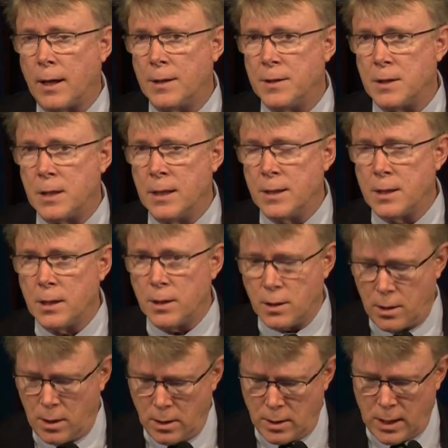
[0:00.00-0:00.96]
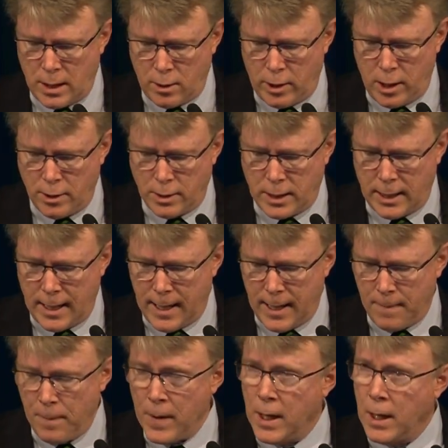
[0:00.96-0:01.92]
Consensus Center here
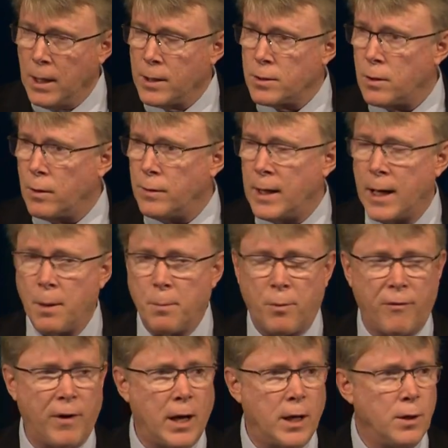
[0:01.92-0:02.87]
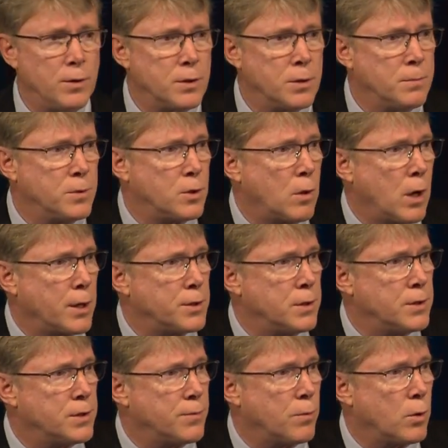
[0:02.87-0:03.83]
today, so that they can provide you some
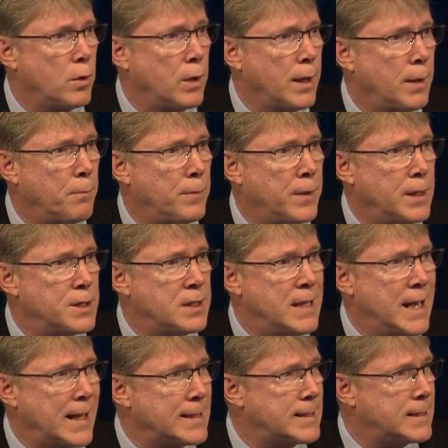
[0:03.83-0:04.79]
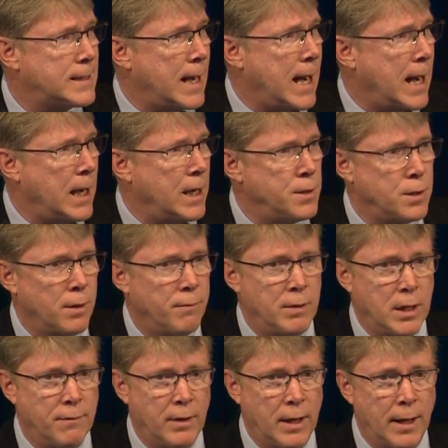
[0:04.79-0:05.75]
instructions for this next stage
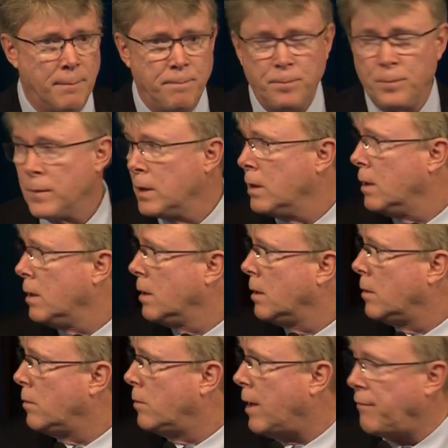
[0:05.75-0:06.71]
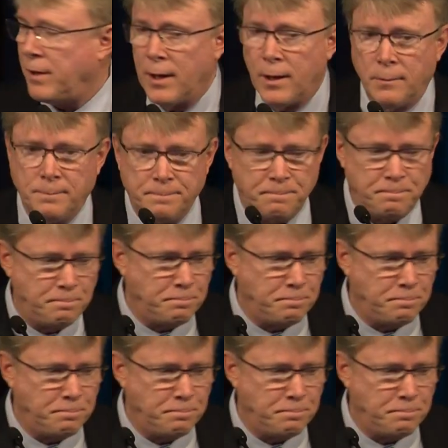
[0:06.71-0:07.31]
of the event. Raphael?